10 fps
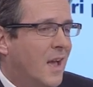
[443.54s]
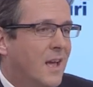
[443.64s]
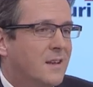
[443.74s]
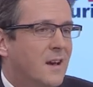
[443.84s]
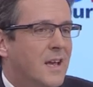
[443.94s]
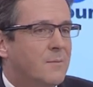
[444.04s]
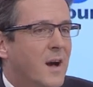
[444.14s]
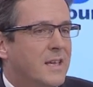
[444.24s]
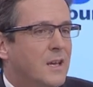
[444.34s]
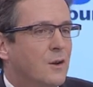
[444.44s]
And uh, in
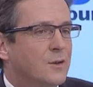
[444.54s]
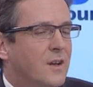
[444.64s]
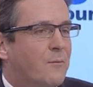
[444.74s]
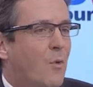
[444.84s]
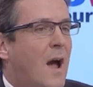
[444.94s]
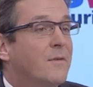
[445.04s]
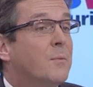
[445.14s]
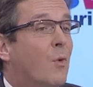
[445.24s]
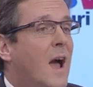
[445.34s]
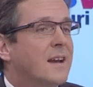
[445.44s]
my years of
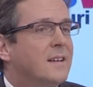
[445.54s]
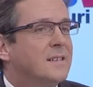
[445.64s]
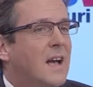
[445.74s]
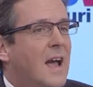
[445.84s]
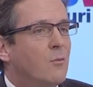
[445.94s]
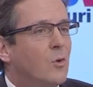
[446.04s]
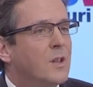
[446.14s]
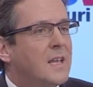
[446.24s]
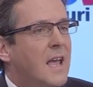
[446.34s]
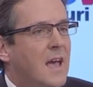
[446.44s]
private practice, I
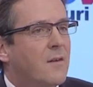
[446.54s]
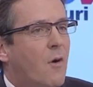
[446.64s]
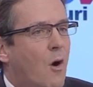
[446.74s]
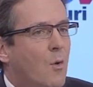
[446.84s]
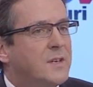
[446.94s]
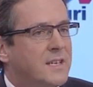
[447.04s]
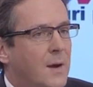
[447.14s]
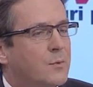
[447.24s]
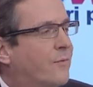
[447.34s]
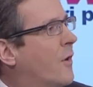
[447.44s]
really have always
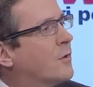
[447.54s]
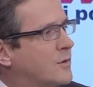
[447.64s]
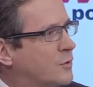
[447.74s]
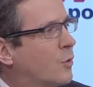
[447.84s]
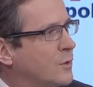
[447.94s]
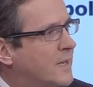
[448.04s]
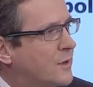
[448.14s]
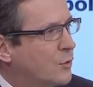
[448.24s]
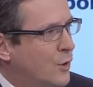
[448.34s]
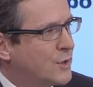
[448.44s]
kept a focus towards that
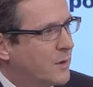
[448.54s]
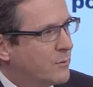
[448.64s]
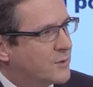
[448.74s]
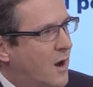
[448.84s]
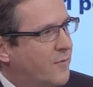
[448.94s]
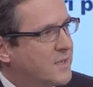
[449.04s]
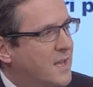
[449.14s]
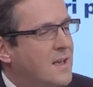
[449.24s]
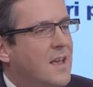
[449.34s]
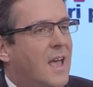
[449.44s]
Attorney General's
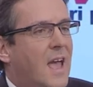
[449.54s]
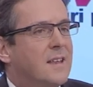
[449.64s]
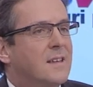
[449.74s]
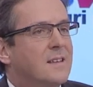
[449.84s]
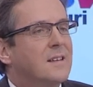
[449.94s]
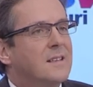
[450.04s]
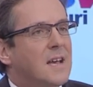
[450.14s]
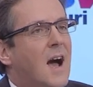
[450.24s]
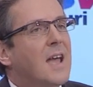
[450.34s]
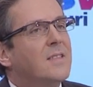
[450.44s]
office and
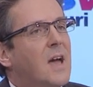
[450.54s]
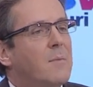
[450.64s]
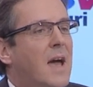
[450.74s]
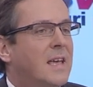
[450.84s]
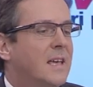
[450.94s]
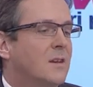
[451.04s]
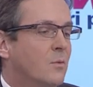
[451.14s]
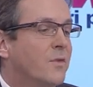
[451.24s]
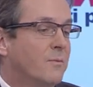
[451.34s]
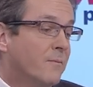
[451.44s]
tying that back
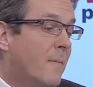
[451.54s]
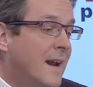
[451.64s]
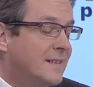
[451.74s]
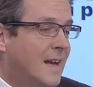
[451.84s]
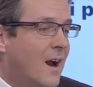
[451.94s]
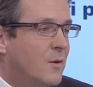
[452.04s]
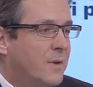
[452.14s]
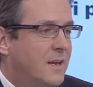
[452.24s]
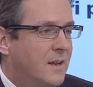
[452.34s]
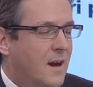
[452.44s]
in with my desire to
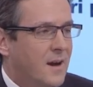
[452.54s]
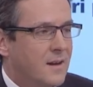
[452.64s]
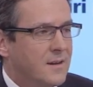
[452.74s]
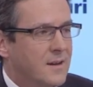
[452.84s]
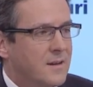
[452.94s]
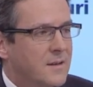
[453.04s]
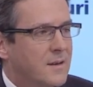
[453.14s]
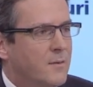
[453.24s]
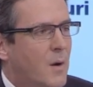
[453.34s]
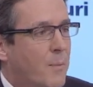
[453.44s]
be uh, a,
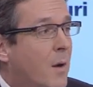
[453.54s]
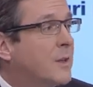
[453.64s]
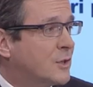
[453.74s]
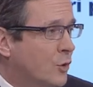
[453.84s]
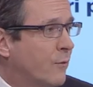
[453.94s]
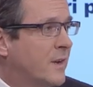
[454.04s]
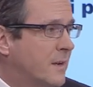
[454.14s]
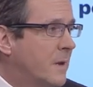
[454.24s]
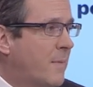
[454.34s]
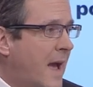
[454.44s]
a, public servant and
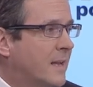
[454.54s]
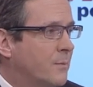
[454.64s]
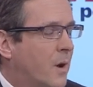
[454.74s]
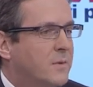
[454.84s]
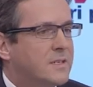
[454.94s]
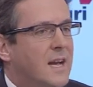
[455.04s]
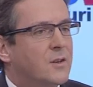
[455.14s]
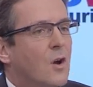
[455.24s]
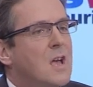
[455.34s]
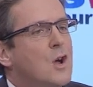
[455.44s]
to be back in the public
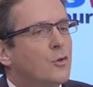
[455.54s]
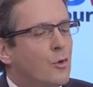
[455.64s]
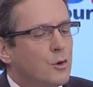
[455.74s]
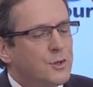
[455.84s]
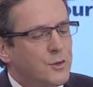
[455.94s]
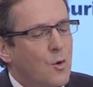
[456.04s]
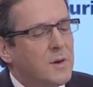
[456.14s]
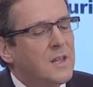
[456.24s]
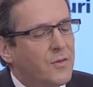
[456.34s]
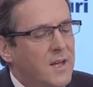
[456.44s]
sector, there are so
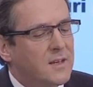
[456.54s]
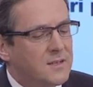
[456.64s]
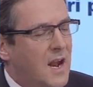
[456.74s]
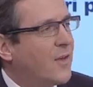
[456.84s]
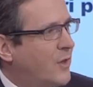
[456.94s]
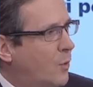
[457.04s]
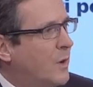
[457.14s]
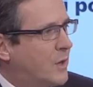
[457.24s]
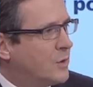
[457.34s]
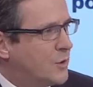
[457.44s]
many things that I think
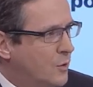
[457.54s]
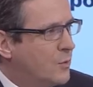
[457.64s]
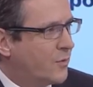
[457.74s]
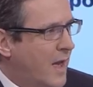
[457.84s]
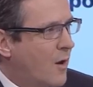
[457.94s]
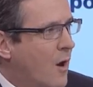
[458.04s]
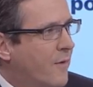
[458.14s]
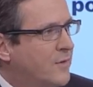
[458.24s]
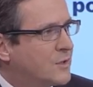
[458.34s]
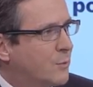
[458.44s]
we could do with that
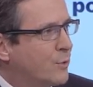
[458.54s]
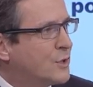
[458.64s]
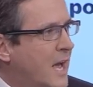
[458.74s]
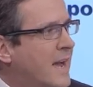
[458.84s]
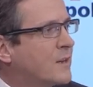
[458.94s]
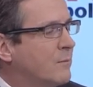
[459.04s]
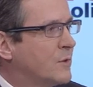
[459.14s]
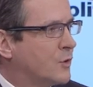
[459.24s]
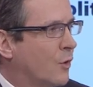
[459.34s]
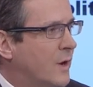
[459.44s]
office to protect
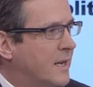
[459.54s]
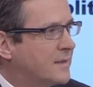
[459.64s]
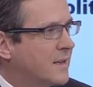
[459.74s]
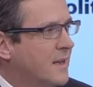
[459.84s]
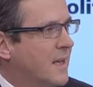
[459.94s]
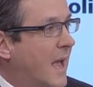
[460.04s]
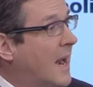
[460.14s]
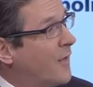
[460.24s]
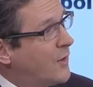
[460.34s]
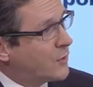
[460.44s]
Missourians.
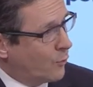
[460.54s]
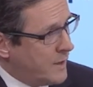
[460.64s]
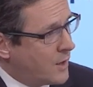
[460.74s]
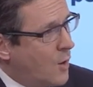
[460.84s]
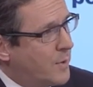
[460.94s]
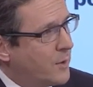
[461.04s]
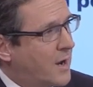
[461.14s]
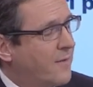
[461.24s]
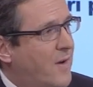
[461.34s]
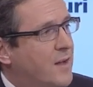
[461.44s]
And I think the RICO bill
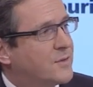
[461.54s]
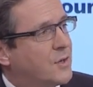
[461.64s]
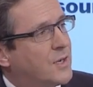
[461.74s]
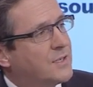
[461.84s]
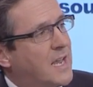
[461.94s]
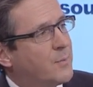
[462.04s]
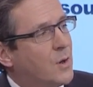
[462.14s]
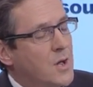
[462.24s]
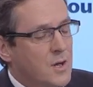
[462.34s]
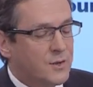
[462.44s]
that I filed is a good
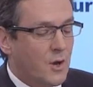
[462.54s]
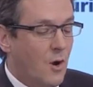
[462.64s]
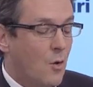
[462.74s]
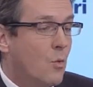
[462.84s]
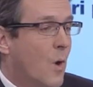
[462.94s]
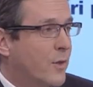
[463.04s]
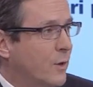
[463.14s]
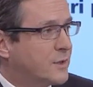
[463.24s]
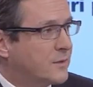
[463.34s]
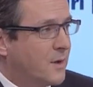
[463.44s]
example. So
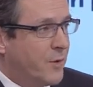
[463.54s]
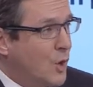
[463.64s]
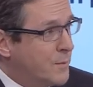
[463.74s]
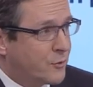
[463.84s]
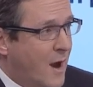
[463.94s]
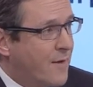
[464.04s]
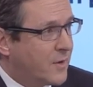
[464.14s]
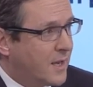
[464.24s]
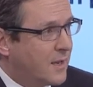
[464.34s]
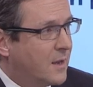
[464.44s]
whether it's human
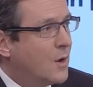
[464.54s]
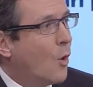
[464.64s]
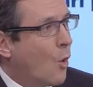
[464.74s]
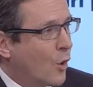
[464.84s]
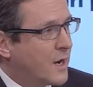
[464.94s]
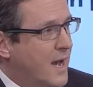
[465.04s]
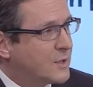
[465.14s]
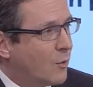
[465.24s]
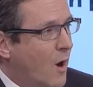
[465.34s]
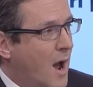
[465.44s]
trafficking,
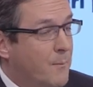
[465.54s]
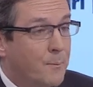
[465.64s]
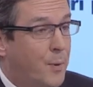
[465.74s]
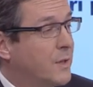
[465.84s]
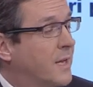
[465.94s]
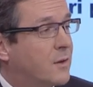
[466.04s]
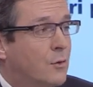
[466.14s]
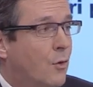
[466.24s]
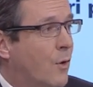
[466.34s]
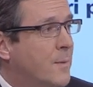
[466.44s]
organized crime,
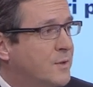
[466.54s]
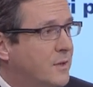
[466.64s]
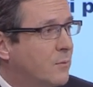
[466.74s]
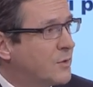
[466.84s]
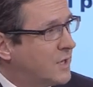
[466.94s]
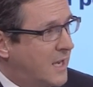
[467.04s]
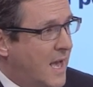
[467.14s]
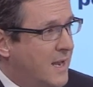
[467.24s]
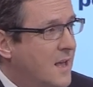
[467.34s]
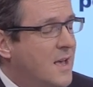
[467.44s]
political corruption, which
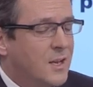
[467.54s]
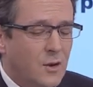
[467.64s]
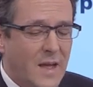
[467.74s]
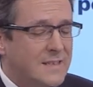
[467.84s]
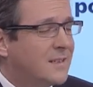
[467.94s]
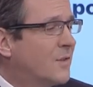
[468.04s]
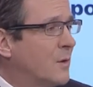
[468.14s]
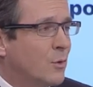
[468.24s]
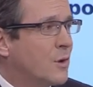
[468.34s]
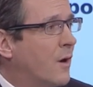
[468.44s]
again, you know, that's the
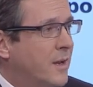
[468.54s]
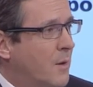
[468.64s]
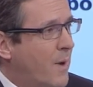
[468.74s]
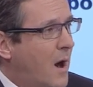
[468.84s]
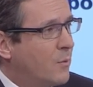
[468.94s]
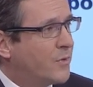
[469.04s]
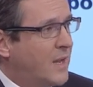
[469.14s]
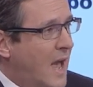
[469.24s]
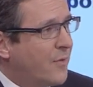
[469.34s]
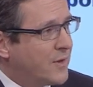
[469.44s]
thing we're talking about with
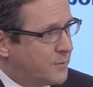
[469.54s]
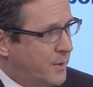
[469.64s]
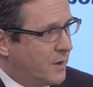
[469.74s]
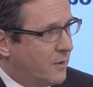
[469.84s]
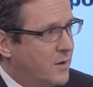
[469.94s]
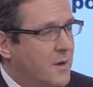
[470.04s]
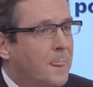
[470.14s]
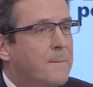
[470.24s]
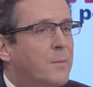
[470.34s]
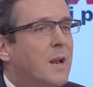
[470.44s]
the ethics bill,
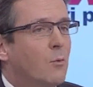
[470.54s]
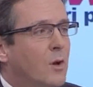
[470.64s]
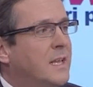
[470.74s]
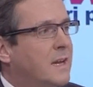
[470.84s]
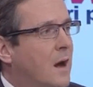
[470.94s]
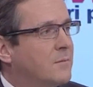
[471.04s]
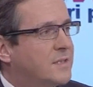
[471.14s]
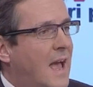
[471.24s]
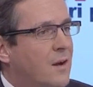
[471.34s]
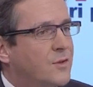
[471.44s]
but it really comes
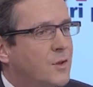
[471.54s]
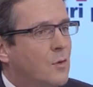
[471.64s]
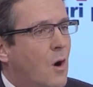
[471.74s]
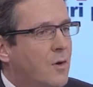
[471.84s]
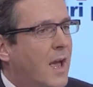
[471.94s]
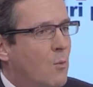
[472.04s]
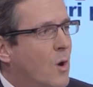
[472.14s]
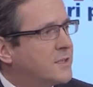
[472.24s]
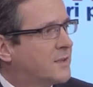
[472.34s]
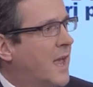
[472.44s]
down to, okay,
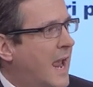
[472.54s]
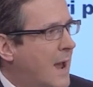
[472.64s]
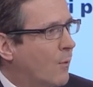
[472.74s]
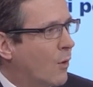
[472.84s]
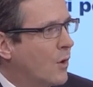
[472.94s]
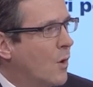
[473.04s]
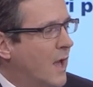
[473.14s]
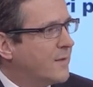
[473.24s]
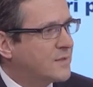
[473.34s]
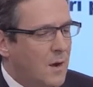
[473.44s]
what's the hammer?
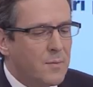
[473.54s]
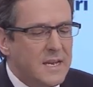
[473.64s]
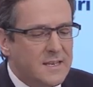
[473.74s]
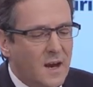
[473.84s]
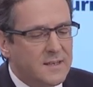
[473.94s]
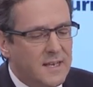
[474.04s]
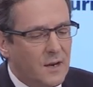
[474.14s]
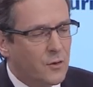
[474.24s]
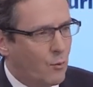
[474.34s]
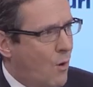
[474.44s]
If somebody does
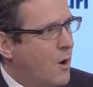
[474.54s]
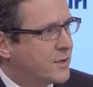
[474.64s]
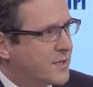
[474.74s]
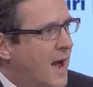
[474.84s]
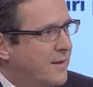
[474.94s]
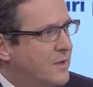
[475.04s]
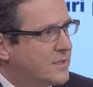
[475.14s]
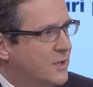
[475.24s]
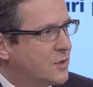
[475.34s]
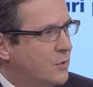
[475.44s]
get on the wrong side of
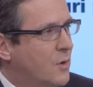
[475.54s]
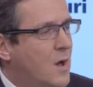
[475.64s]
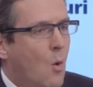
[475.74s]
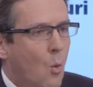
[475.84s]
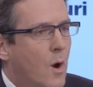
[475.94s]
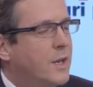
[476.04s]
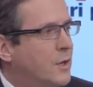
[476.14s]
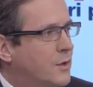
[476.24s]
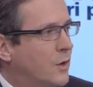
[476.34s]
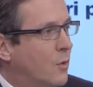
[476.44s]
this issue, what do
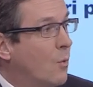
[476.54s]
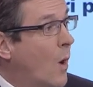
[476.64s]
you do?